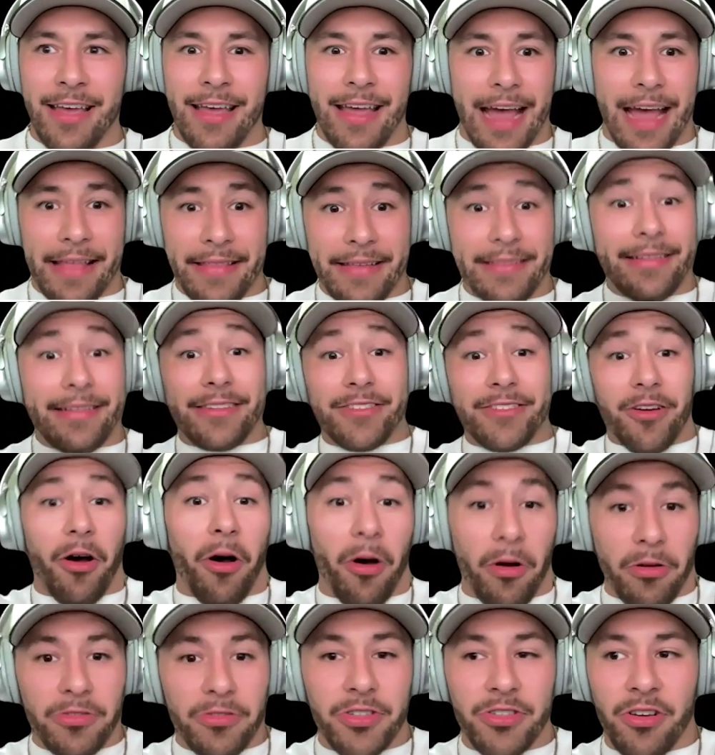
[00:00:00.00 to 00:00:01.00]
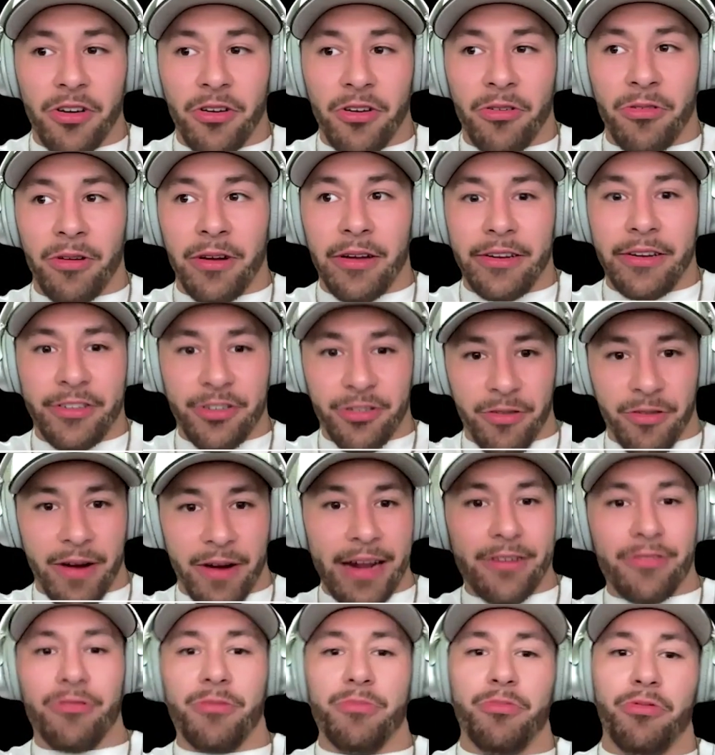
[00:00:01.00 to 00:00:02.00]
And then let's also train
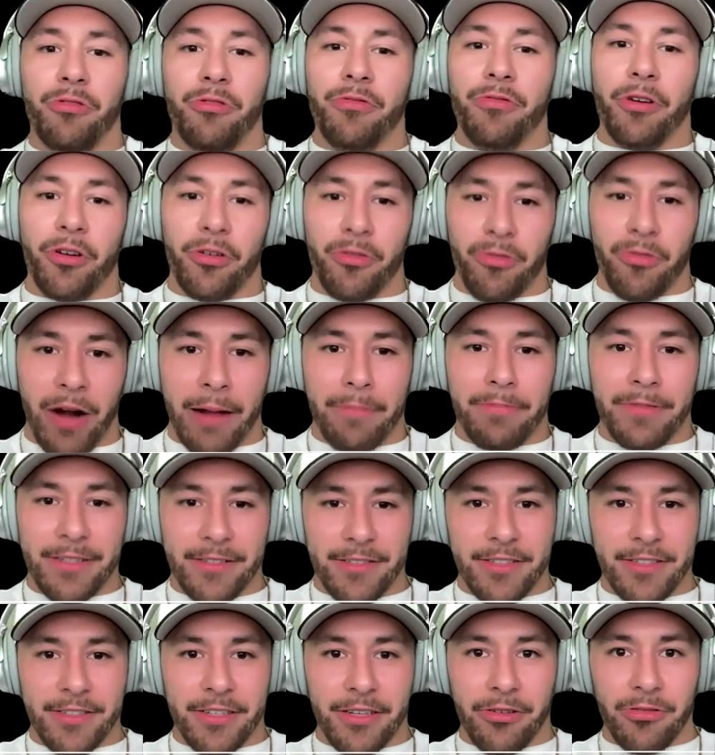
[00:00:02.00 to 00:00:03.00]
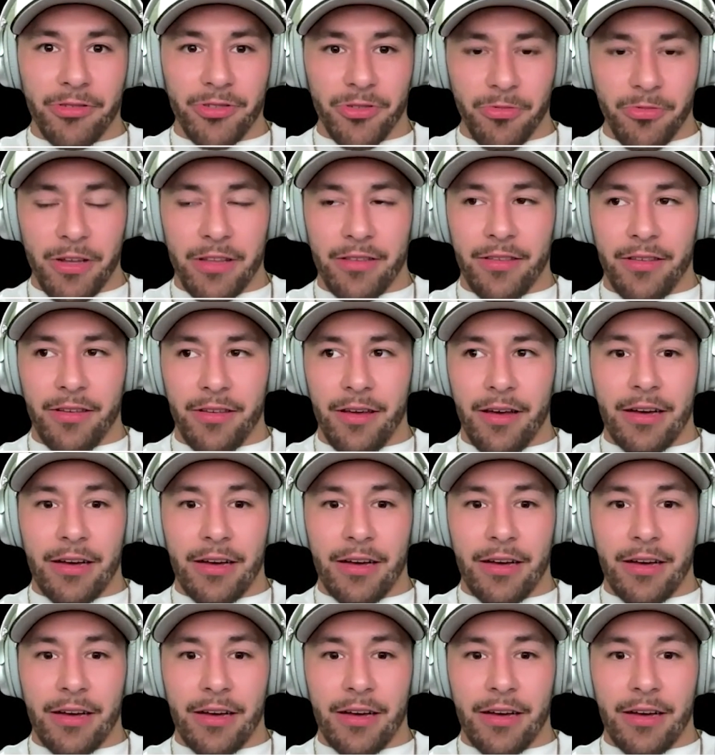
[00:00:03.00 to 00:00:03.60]
to improve our grappling skills with